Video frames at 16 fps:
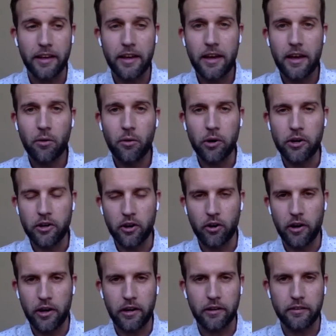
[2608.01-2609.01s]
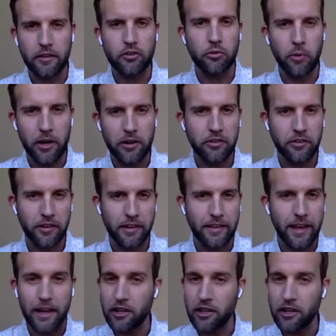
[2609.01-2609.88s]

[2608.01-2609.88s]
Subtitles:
when you're in a situation like that,